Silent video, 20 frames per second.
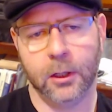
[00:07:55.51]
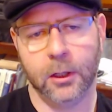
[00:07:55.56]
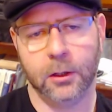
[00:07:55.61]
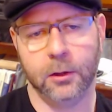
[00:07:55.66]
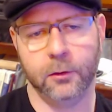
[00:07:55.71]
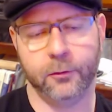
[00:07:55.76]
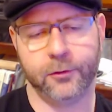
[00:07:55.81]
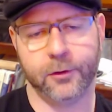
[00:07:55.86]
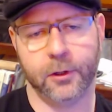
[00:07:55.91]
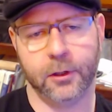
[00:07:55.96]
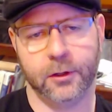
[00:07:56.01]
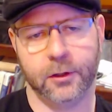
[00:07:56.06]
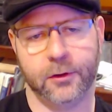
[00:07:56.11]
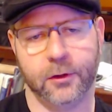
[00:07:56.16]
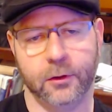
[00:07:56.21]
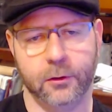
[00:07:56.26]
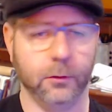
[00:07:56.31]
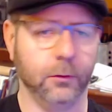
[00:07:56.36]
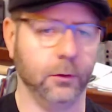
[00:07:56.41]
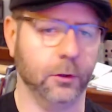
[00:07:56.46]
you start
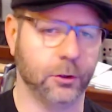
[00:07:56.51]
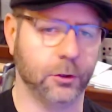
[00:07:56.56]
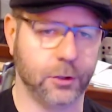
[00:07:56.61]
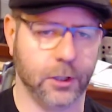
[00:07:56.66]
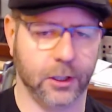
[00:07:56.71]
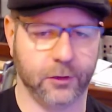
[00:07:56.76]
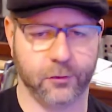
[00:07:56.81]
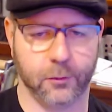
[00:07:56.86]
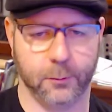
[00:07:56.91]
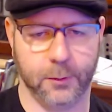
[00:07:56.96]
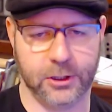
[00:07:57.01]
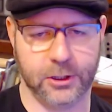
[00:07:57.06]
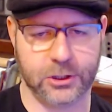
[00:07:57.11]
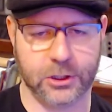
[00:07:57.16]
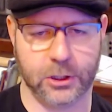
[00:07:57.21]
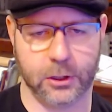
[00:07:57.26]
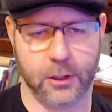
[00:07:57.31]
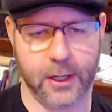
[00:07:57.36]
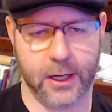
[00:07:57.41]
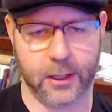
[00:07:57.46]
to do your
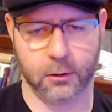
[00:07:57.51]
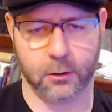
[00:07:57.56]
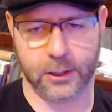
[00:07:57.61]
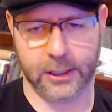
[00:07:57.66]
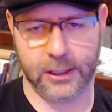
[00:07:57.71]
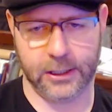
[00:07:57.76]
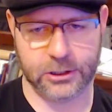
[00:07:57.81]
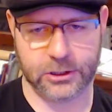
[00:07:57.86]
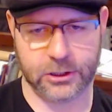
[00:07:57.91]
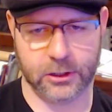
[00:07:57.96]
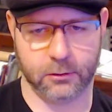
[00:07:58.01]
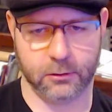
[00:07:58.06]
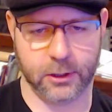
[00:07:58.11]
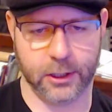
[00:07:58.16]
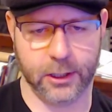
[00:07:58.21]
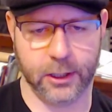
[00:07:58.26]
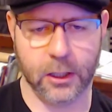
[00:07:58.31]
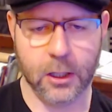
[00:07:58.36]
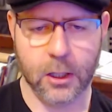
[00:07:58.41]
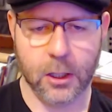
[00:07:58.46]
transformation or aggregation,
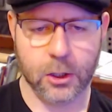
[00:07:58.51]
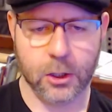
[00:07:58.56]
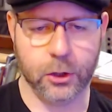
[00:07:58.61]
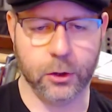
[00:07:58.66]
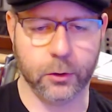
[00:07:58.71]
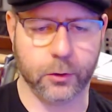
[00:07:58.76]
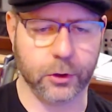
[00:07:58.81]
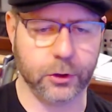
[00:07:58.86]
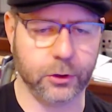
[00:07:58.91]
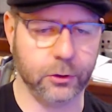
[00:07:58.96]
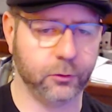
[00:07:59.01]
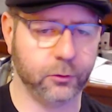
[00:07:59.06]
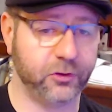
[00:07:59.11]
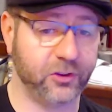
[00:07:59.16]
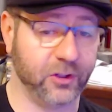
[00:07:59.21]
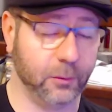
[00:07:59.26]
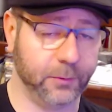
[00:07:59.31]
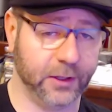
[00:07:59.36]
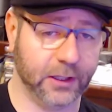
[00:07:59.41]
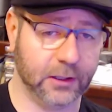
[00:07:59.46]
right? You could use
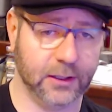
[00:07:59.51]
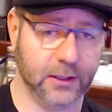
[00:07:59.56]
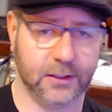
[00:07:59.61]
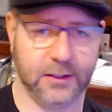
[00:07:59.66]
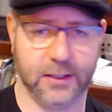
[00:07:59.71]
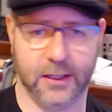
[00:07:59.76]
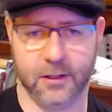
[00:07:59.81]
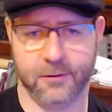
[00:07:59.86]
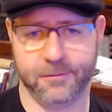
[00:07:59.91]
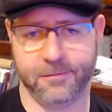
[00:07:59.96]
something like Data